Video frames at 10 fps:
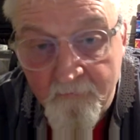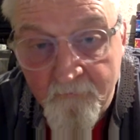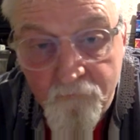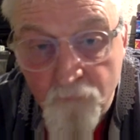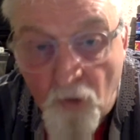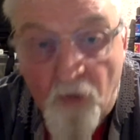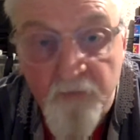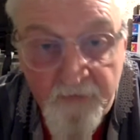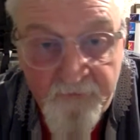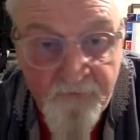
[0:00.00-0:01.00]
not
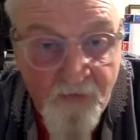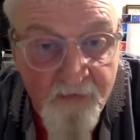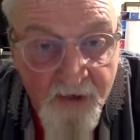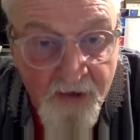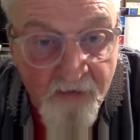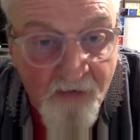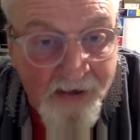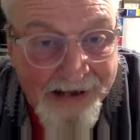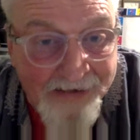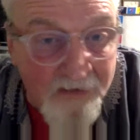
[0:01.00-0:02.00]
necessarily near a
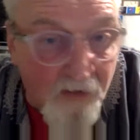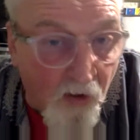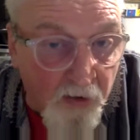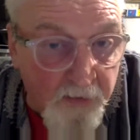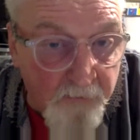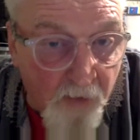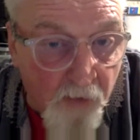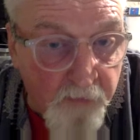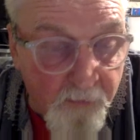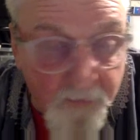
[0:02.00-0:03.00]
landline
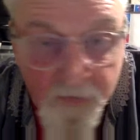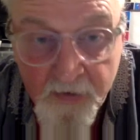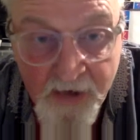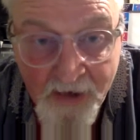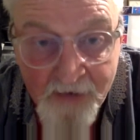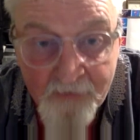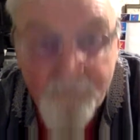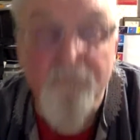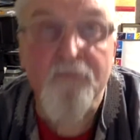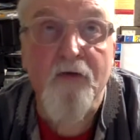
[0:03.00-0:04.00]
modem. You can get it.
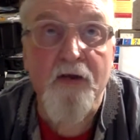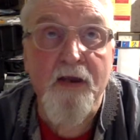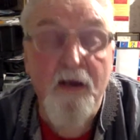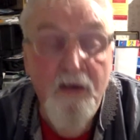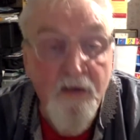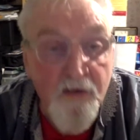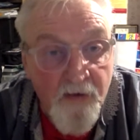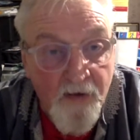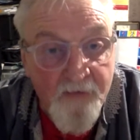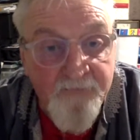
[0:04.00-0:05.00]
So it's like
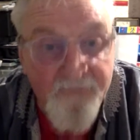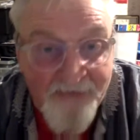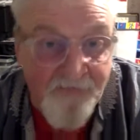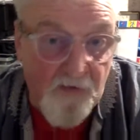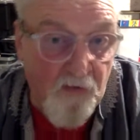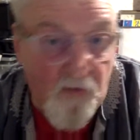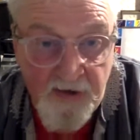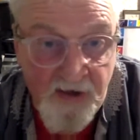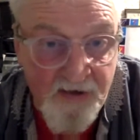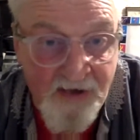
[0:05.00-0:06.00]
a
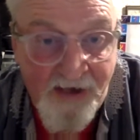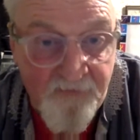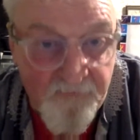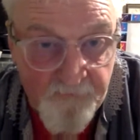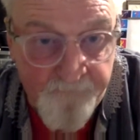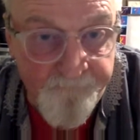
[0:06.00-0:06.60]
satellite connection.